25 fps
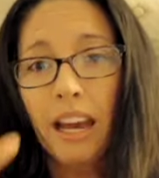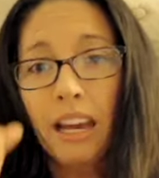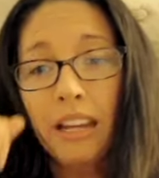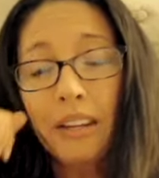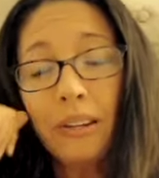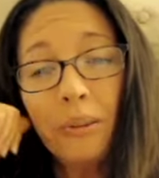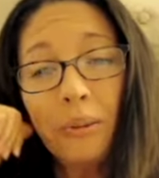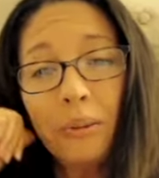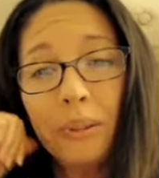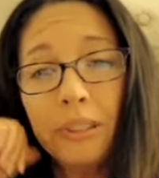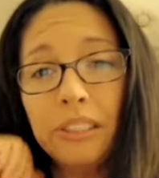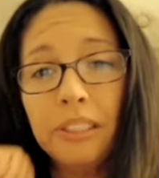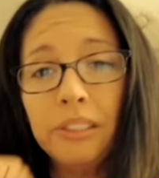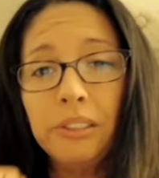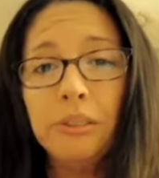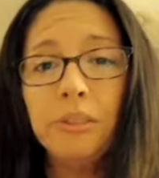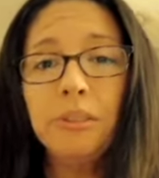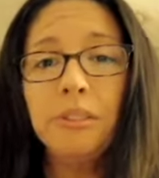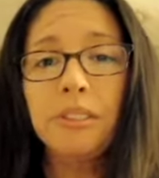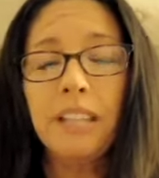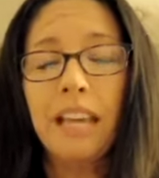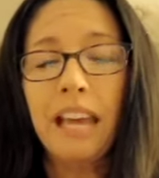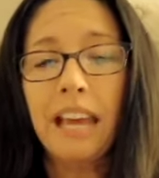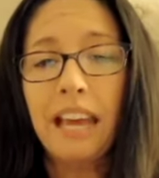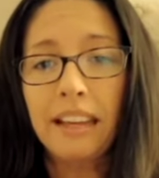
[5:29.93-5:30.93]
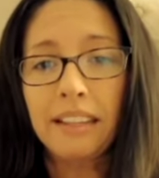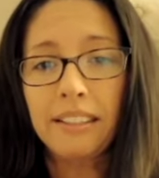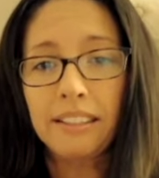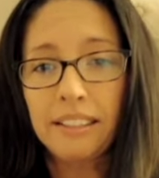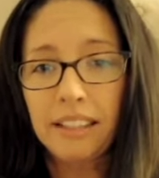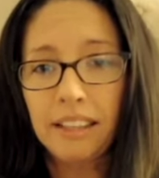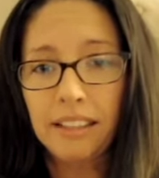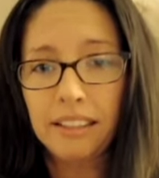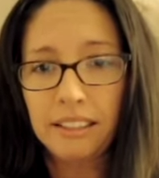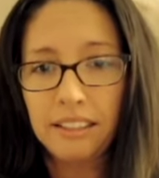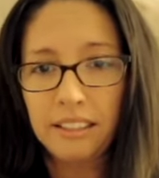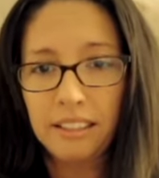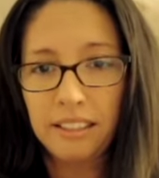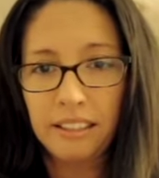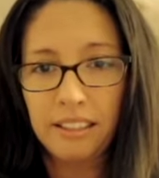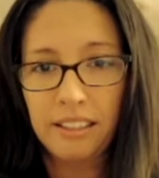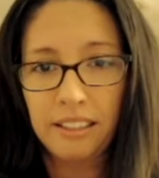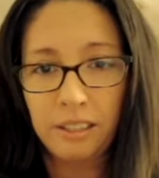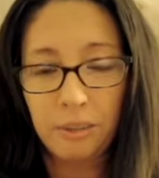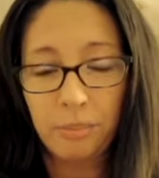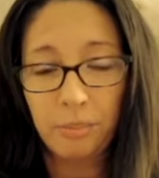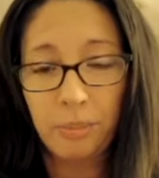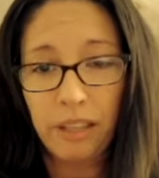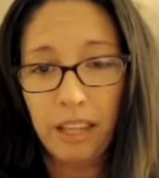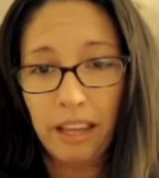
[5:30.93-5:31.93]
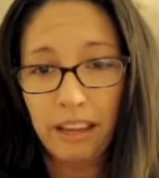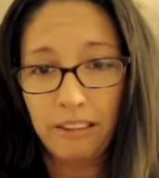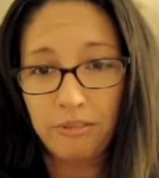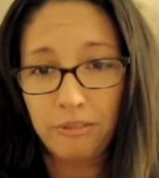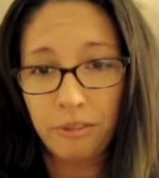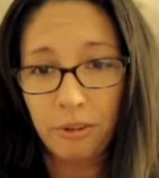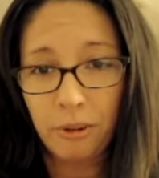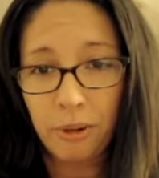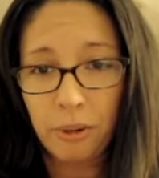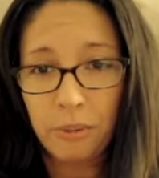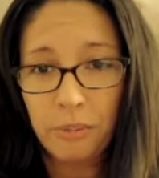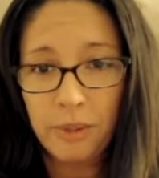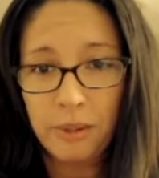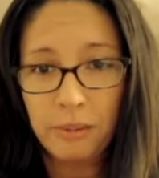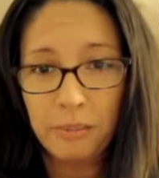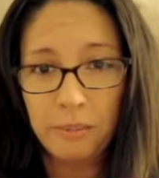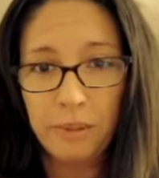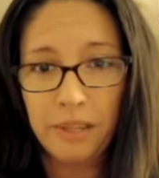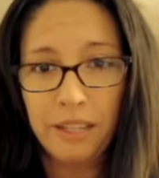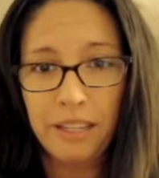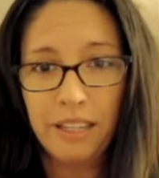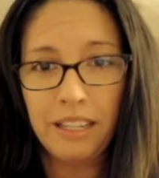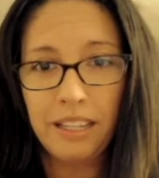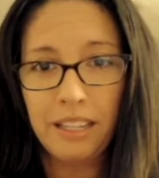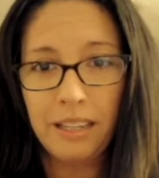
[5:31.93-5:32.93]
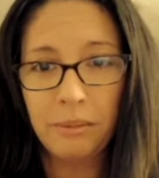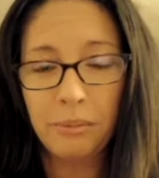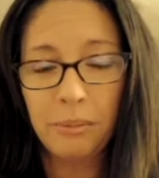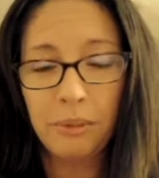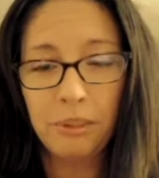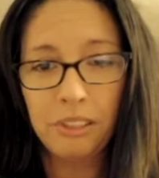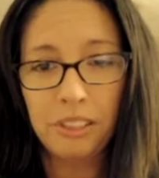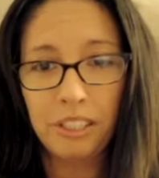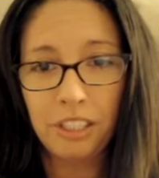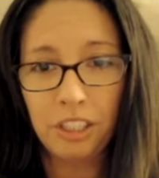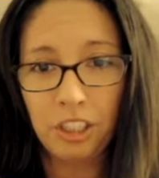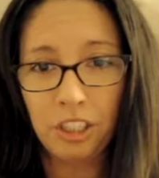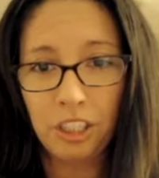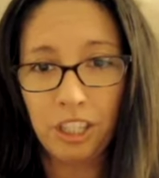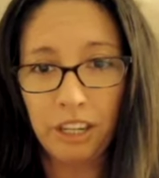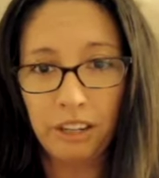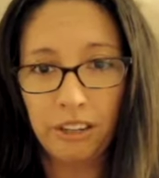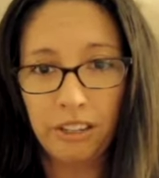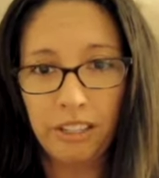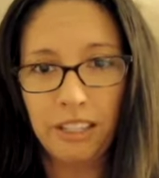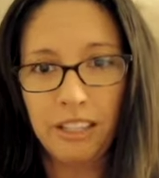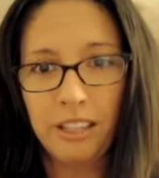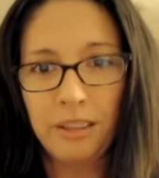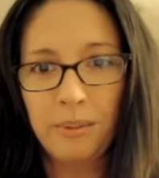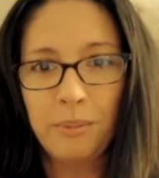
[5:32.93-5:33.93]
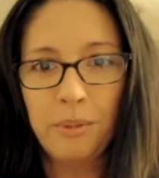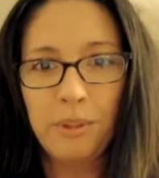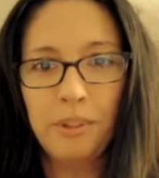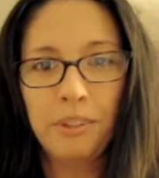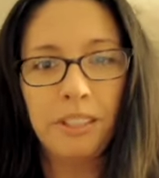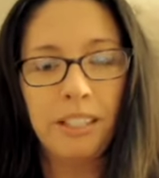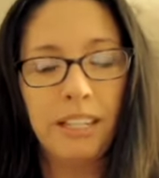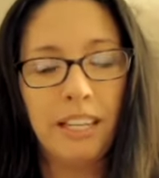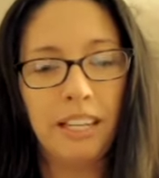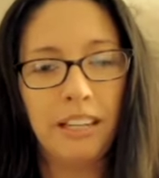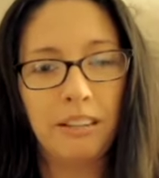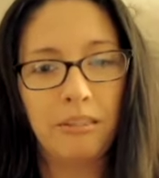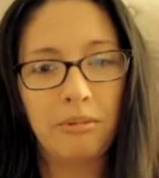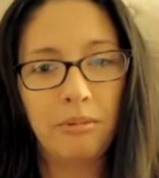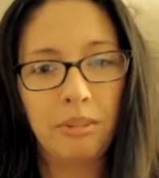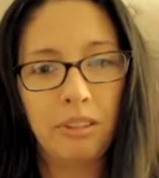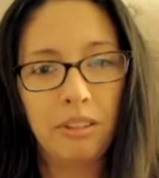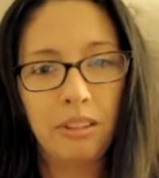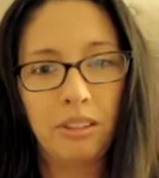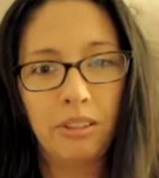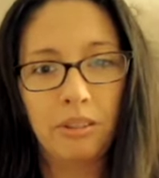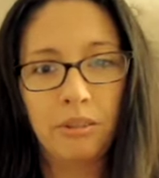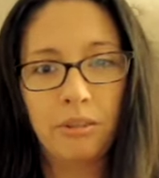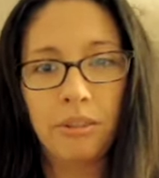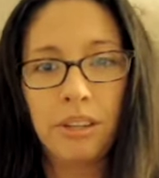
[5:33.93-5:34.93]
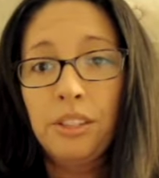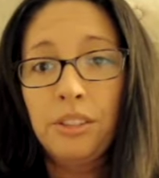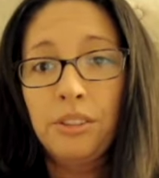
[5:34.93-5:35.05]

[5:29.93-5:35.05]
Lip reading: I don't want to lose access to this platform and being able to share and communicate with you.